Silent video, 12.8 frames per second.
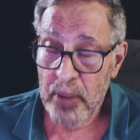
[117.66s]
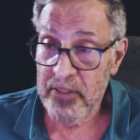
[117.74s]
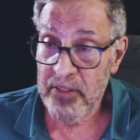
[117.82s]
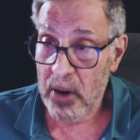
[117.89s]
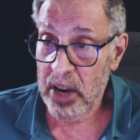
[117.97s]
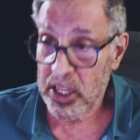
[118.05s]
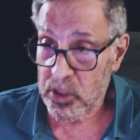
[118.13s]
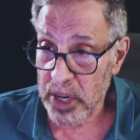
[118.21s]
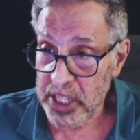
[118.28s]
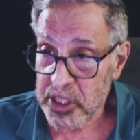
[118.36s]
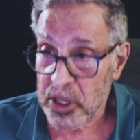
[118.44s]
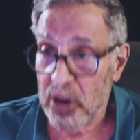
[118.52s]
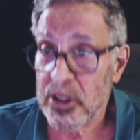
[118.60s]
by various
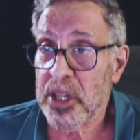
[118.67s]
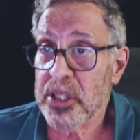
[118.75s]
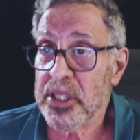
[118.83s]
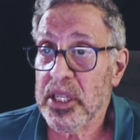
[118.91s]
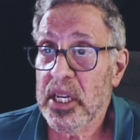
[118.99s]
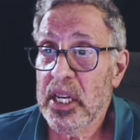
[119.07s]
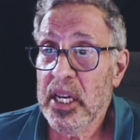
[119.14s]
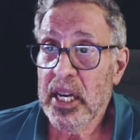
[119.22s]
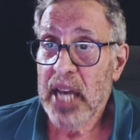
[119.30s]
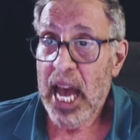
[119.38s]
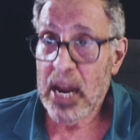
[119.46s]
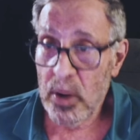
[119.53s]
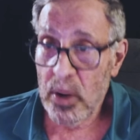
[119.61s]
researchers,
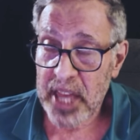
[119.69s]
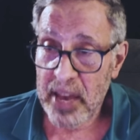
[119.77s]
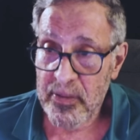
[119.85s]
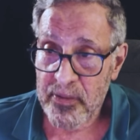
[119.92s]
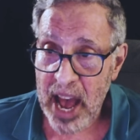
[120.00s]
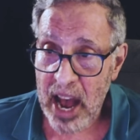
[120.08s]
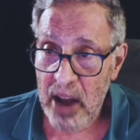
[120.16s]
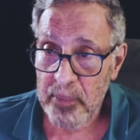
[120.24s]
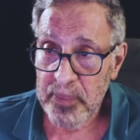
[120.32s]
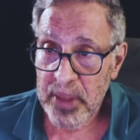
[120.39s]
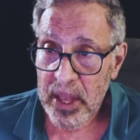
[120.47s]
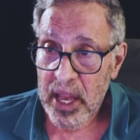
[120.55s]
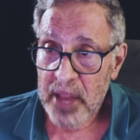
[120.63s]
and what they
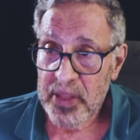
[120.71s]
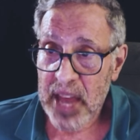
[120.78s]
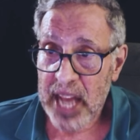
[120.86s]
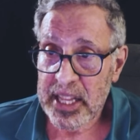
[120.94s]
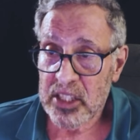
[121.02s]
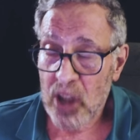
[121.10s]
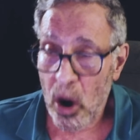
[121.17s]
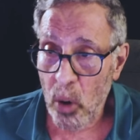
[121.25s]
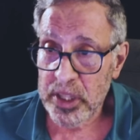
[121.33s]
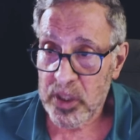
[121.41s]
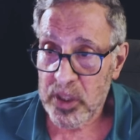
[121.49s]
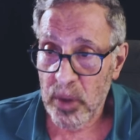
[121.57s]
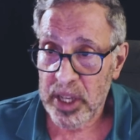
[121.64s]
found that there's
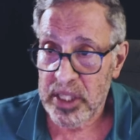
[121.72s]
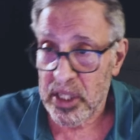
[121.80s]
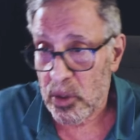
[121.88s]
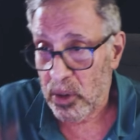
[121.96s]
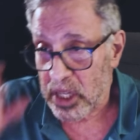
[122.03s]
always a reason